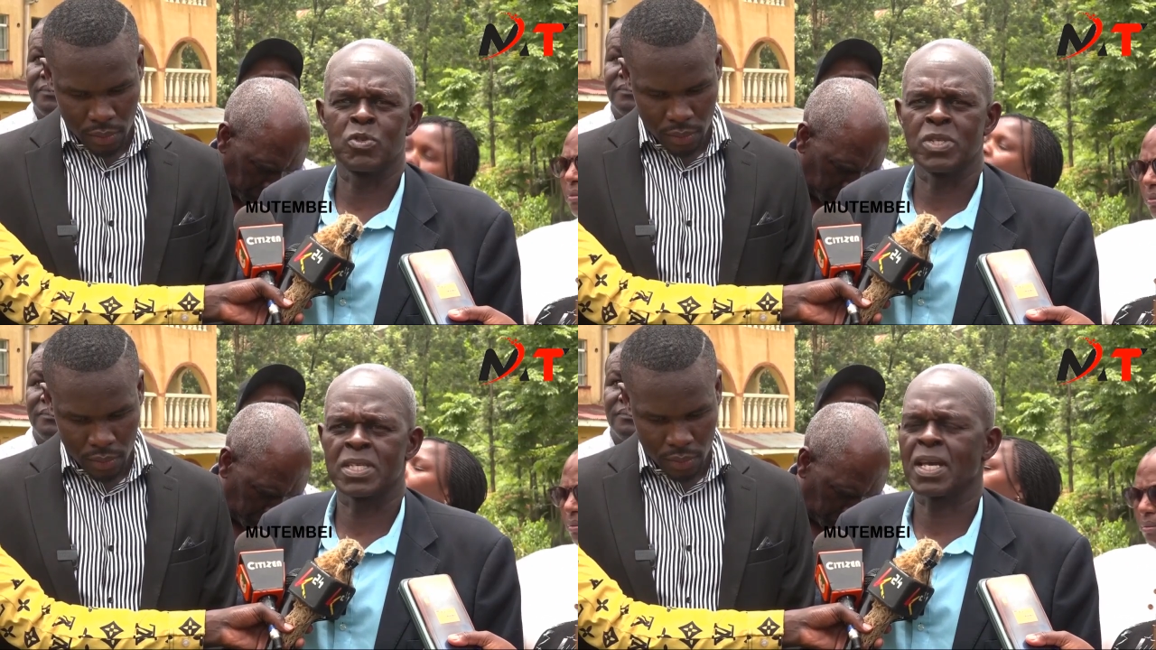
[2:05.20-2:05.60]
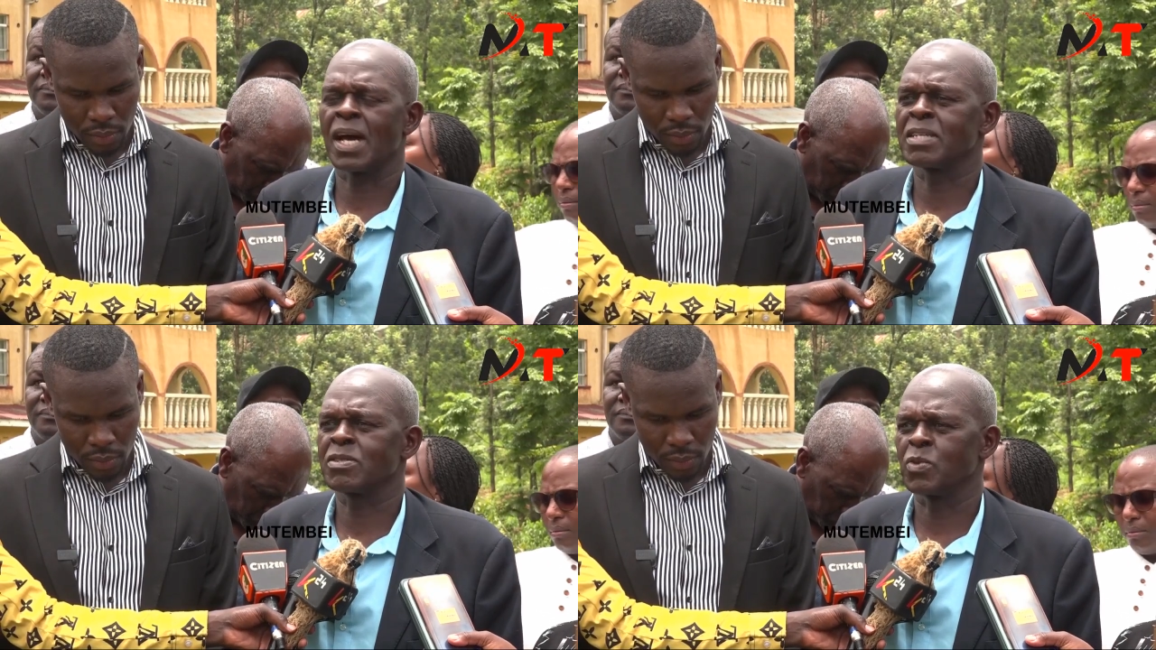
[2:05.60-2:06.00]
Speaker 1: to
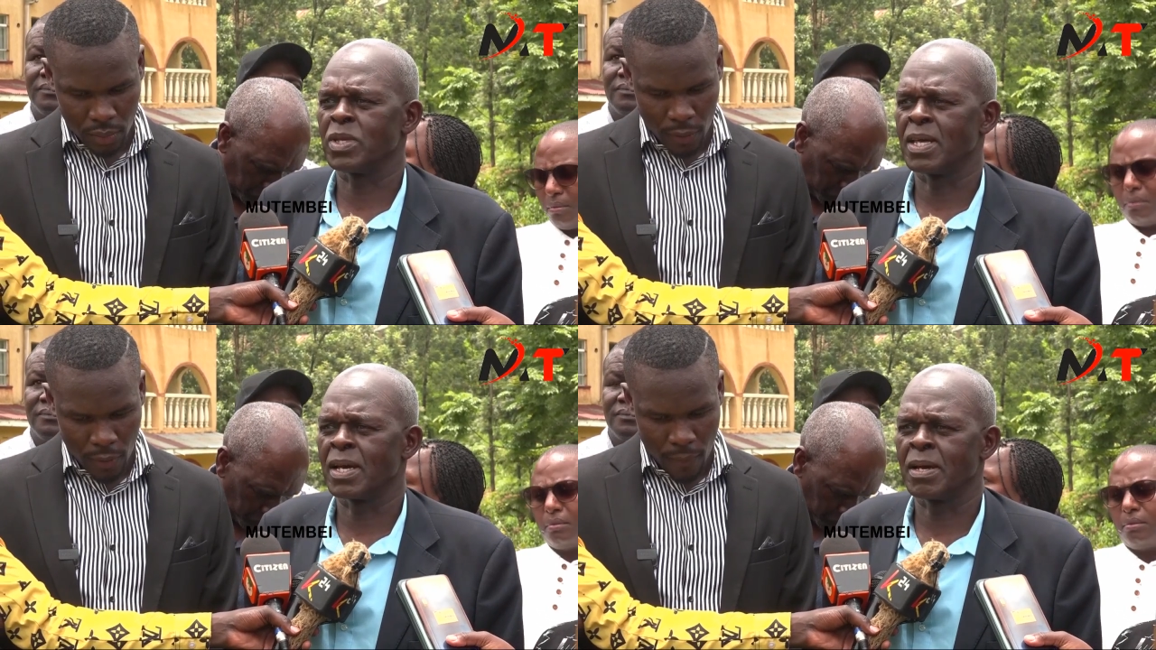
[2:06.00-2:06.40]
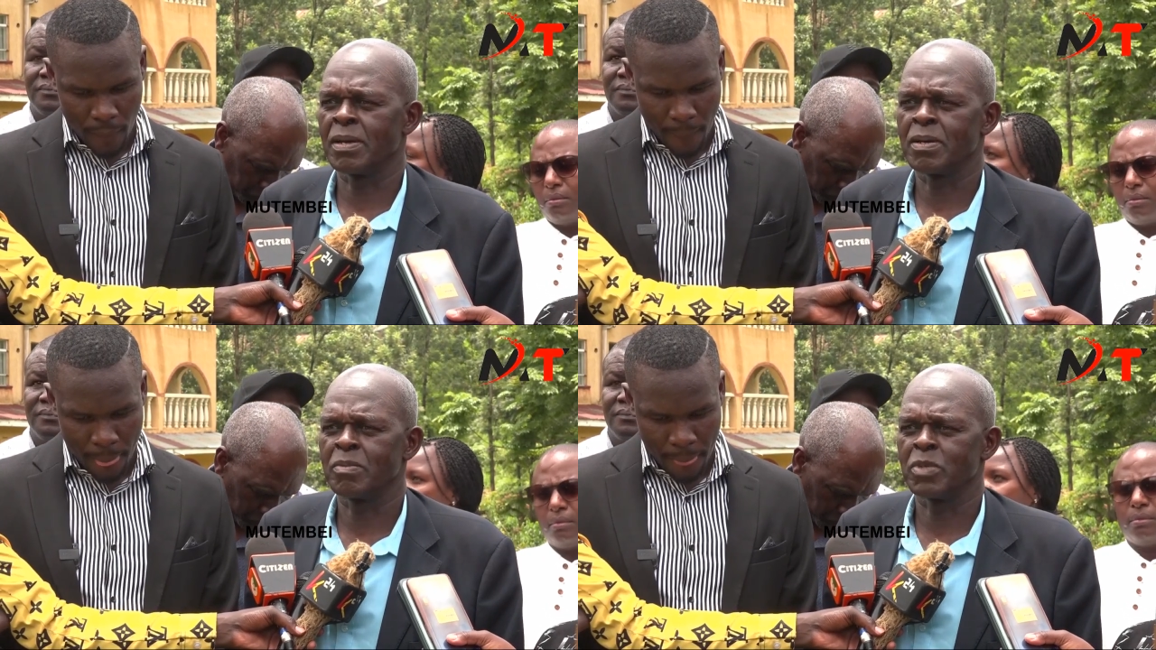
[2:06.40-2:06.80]
discuss with uh,
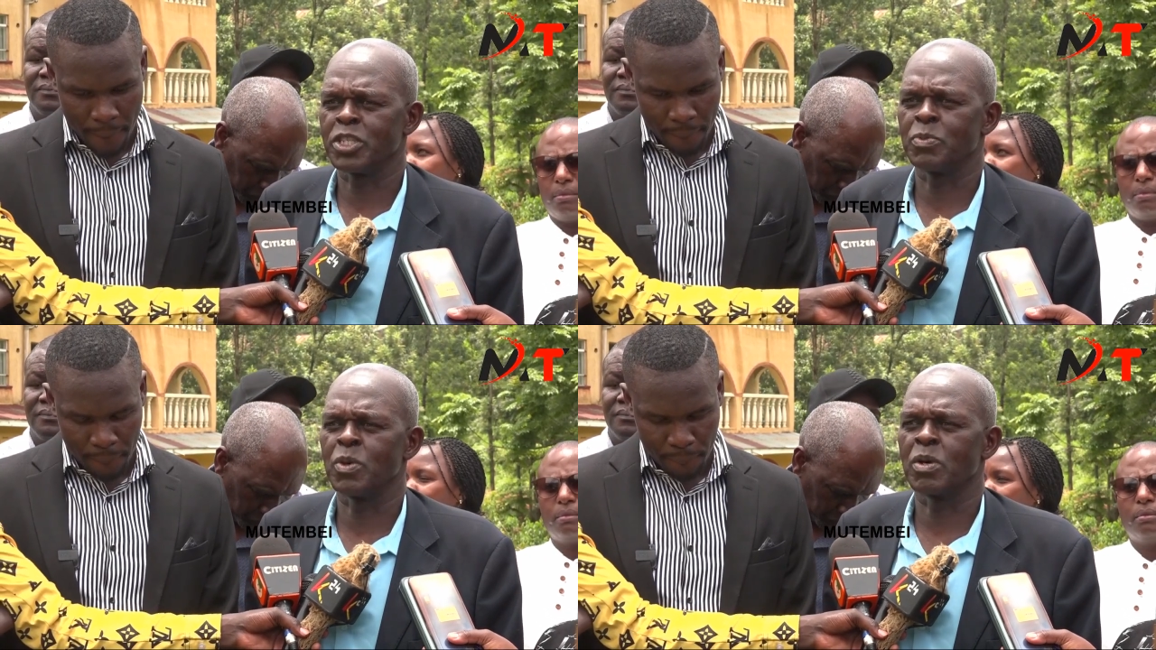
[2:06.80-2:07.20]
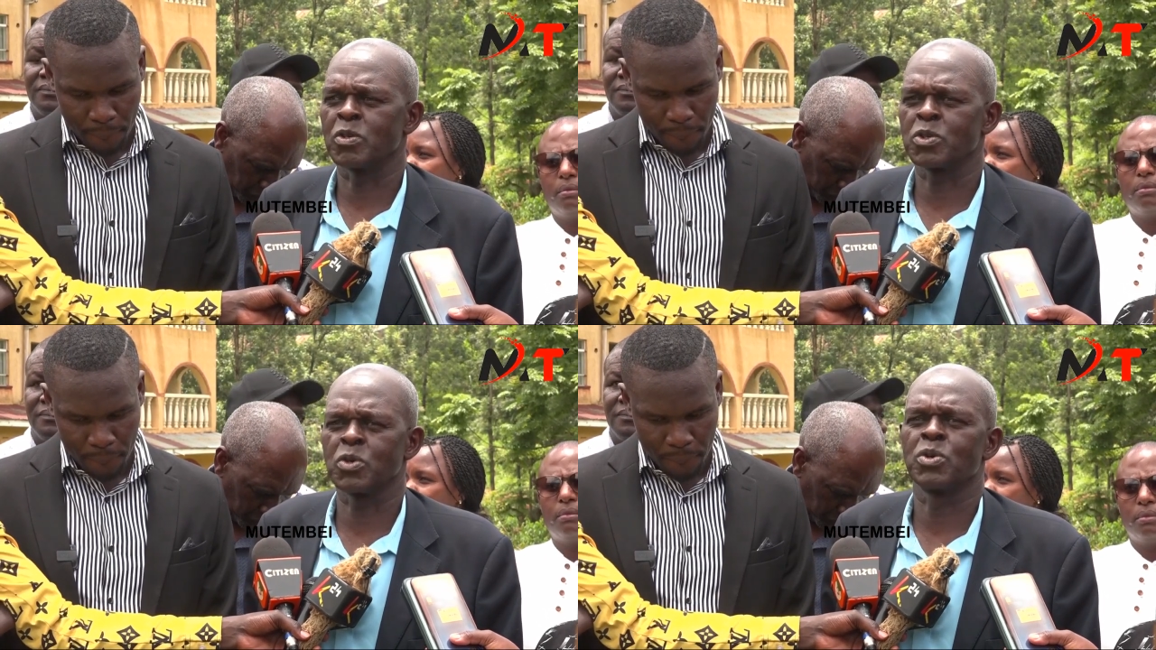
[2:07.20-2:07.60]
Mheshimiwa
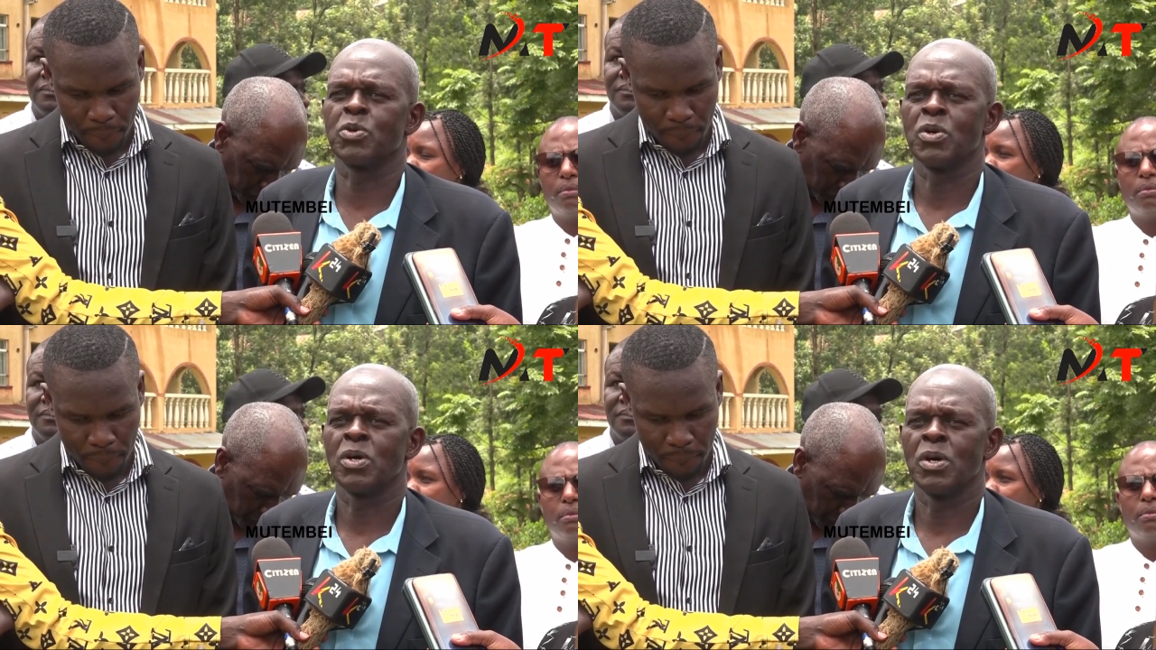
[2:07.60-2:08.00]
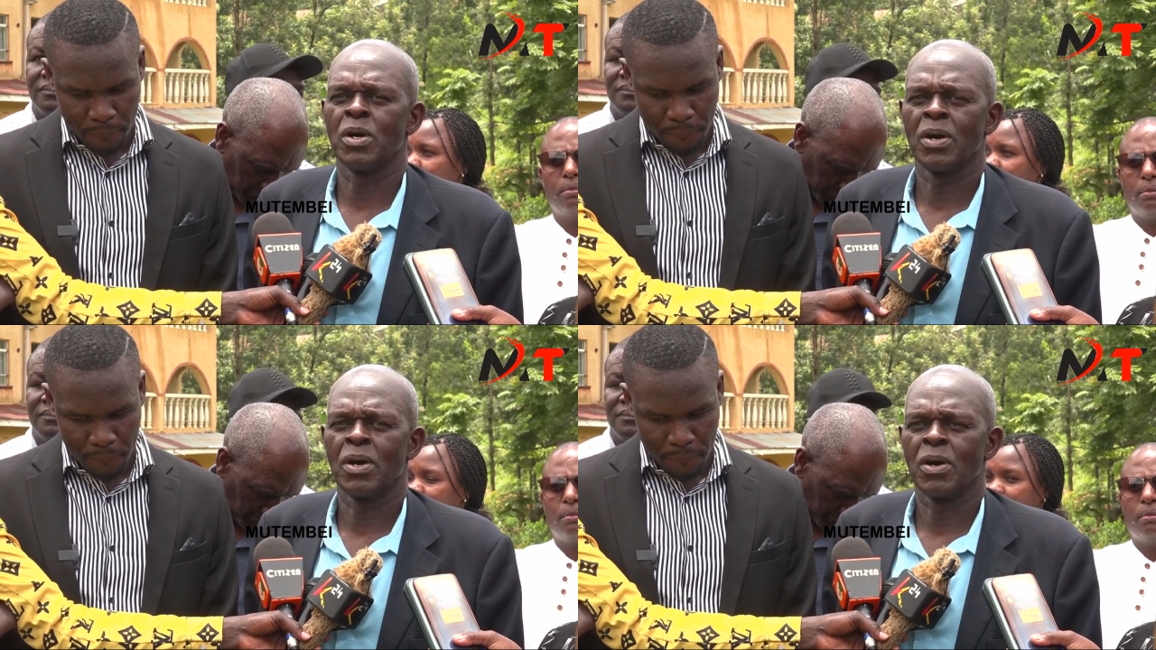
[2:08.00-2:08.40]
Osoro
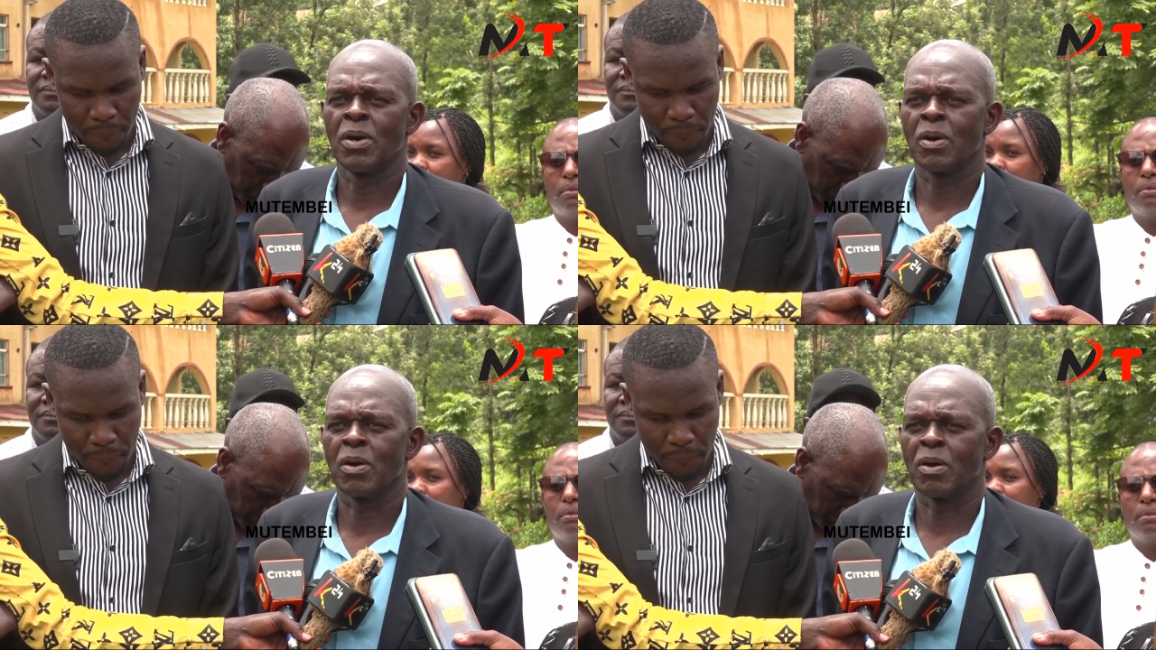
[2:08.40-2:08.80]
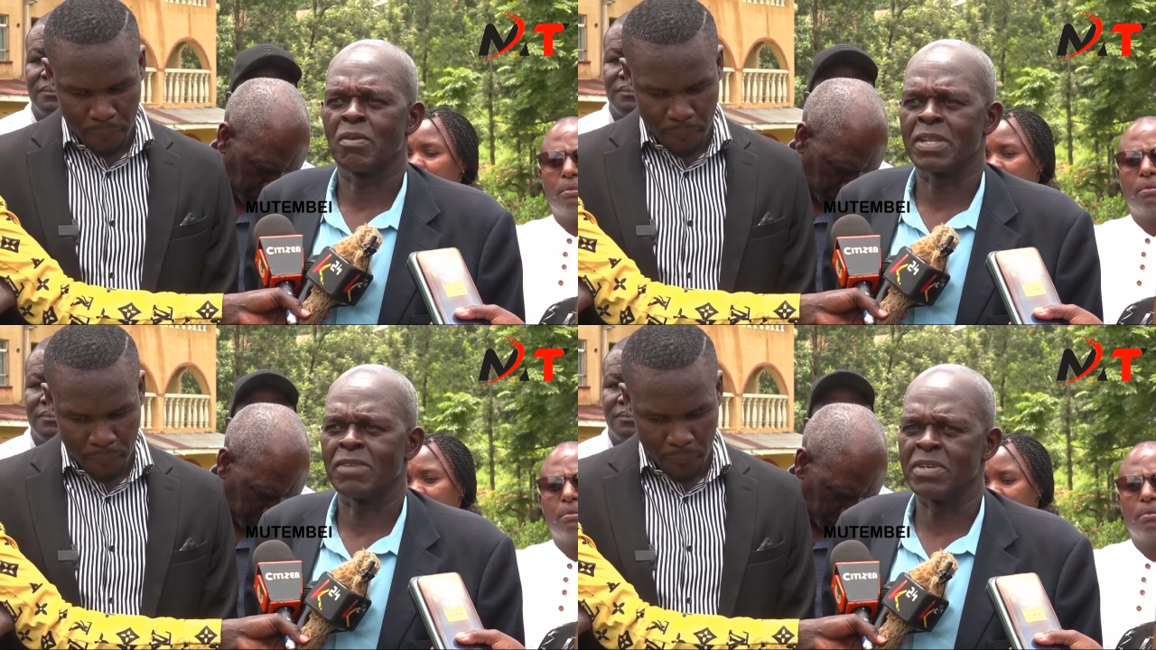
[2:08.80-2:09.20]

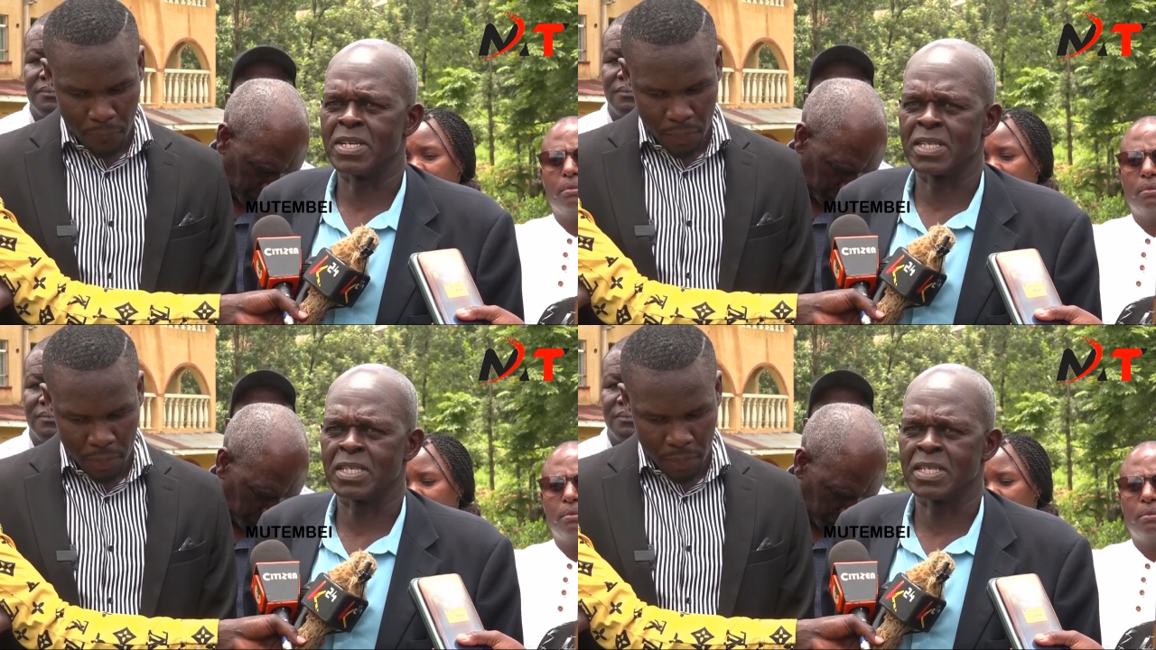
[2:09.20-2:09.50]
over the various